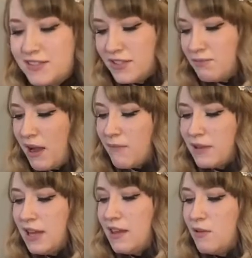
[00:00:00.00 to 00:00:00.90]
is
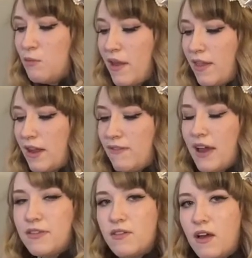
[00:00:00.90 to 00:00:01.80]
probably the one that I've
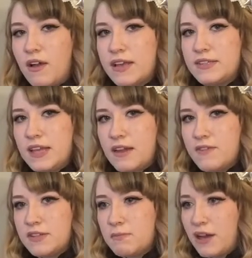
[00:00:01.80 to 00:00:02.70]
had the longest out of
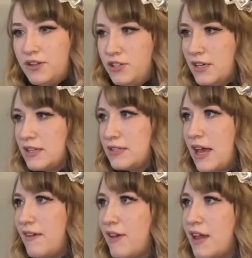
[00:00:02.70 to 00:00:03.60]
this bunch because
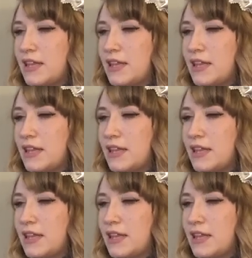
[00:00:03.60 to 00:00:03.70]
I've had a